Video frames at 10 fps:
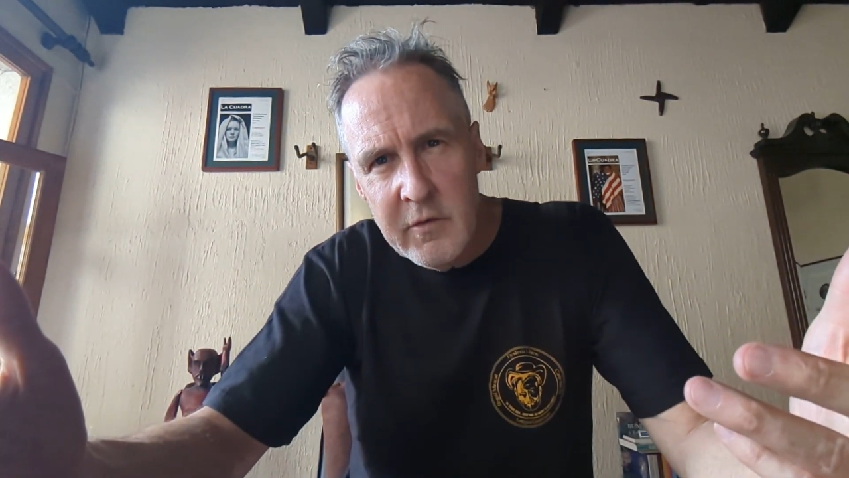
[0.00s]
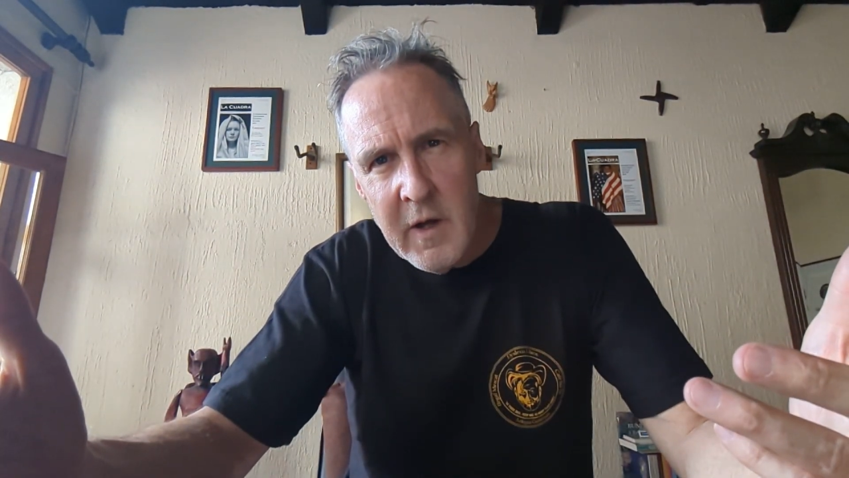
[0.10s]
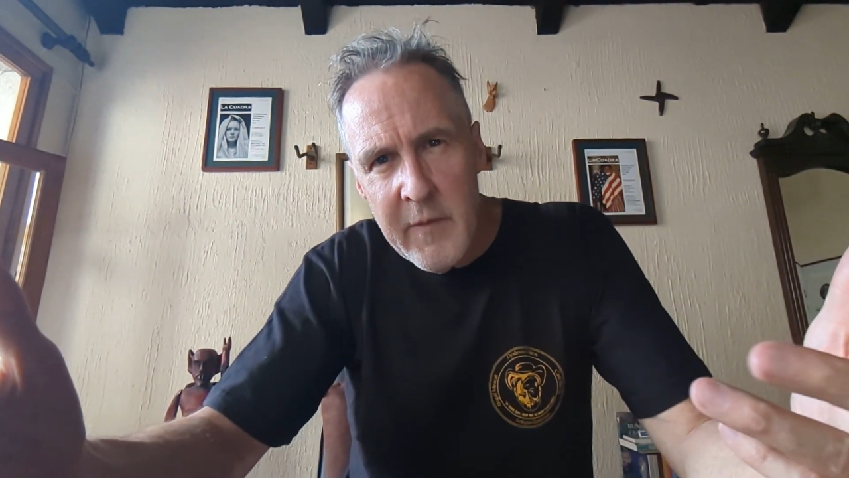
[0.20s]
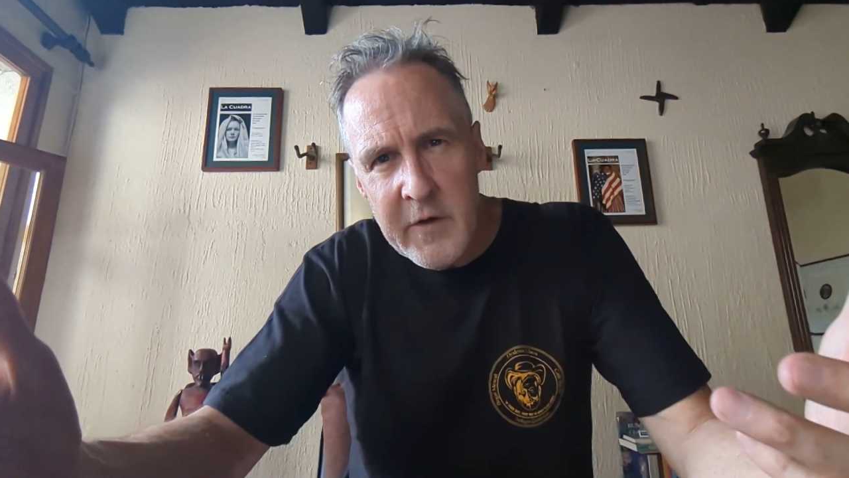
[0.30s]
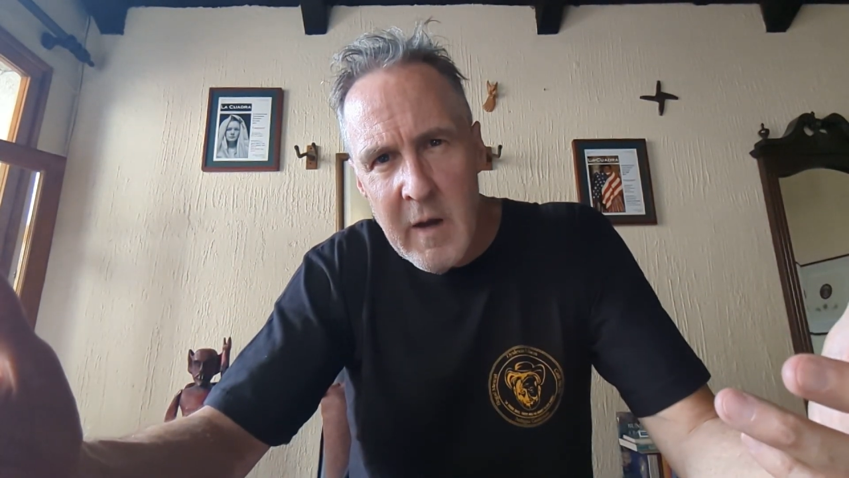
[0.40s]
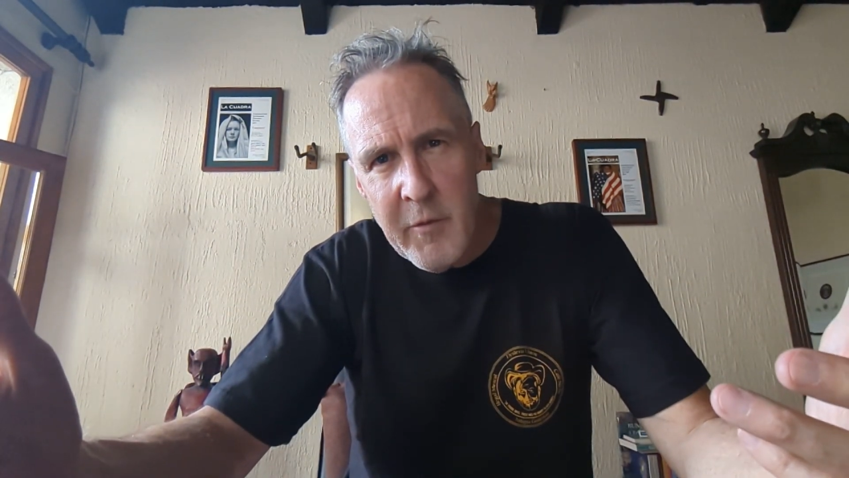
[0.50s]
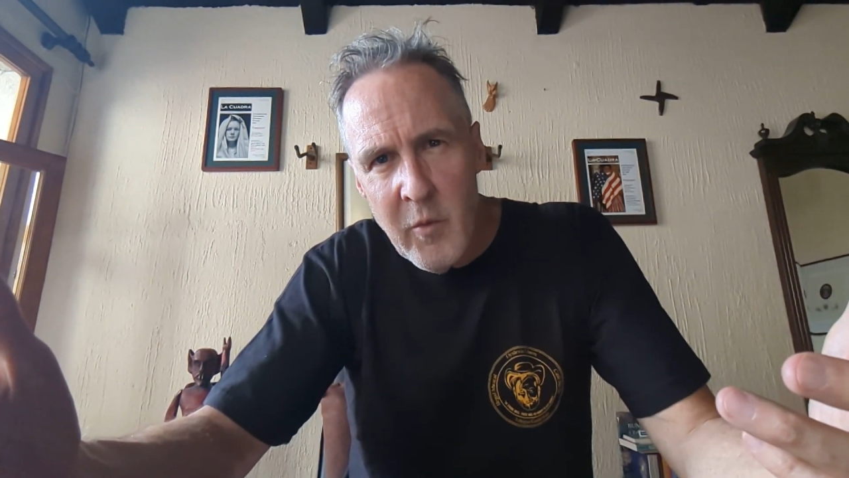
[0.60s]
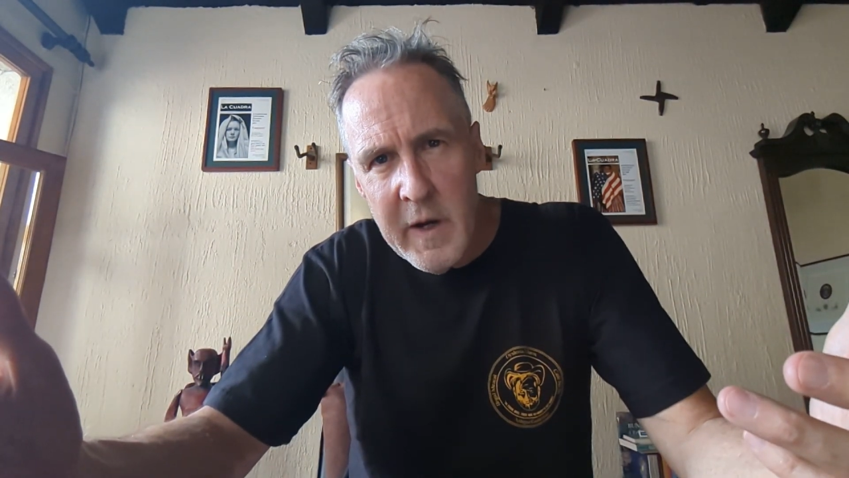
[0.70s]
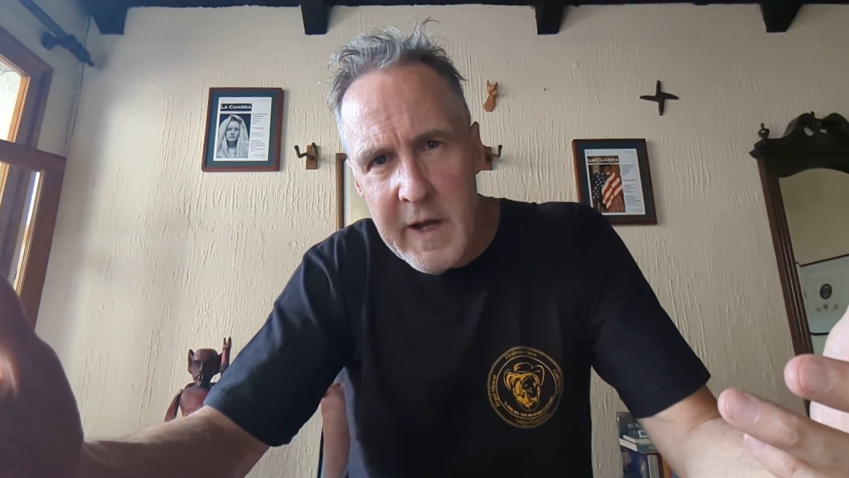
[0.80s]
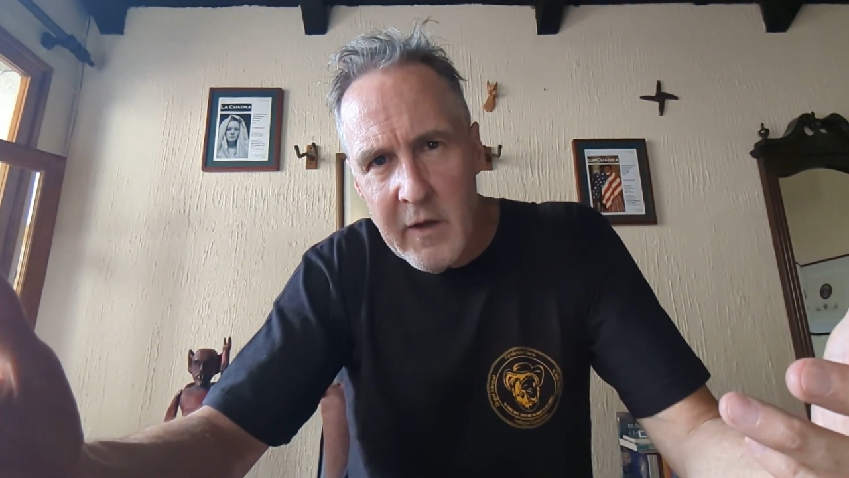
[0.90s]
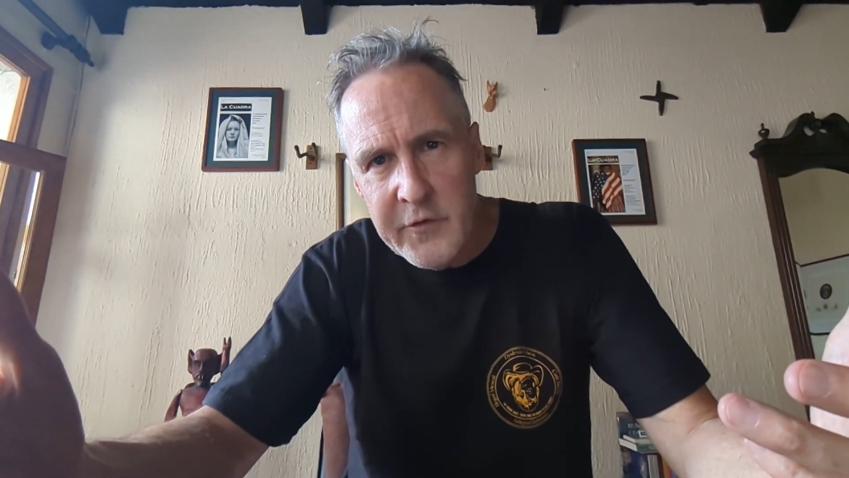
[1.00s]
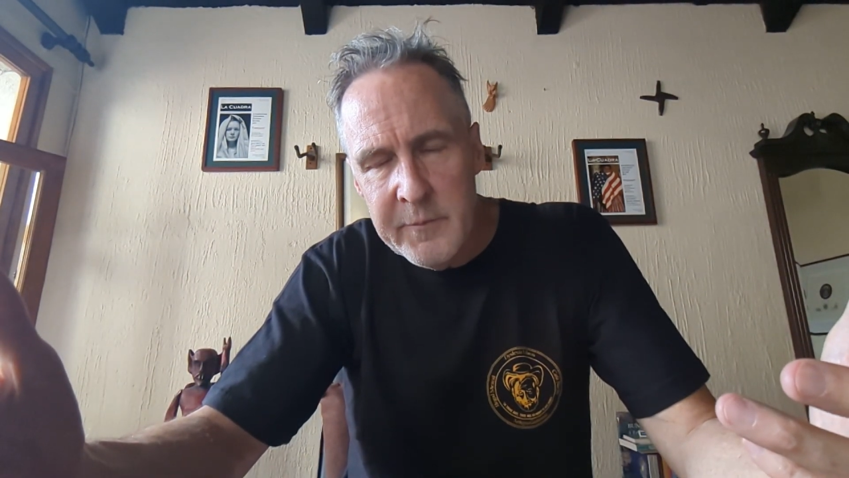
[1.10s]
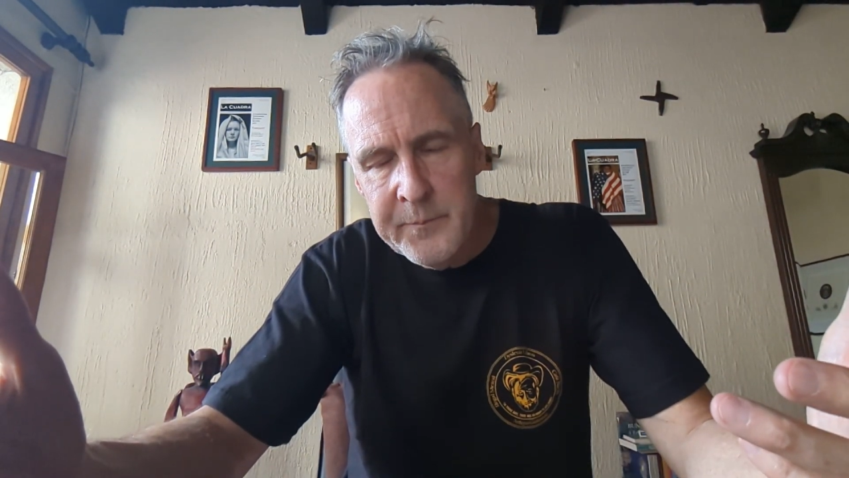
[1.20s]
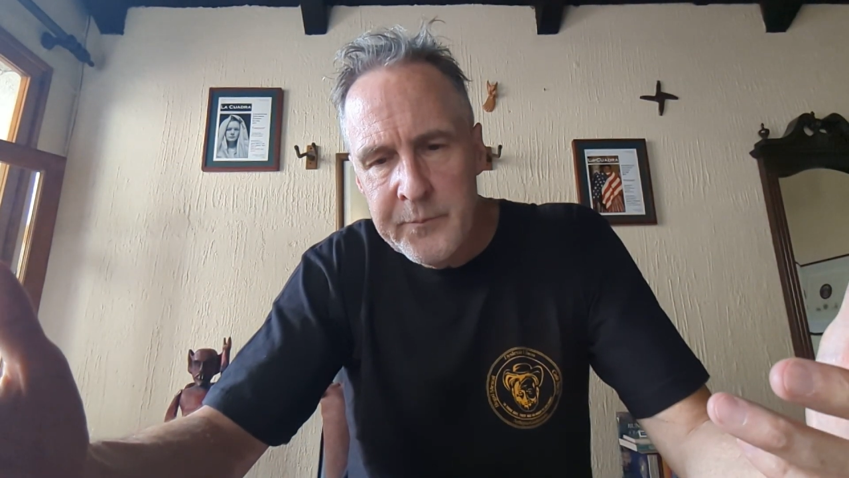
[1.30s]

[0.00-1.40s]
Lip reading: on the top of the White House.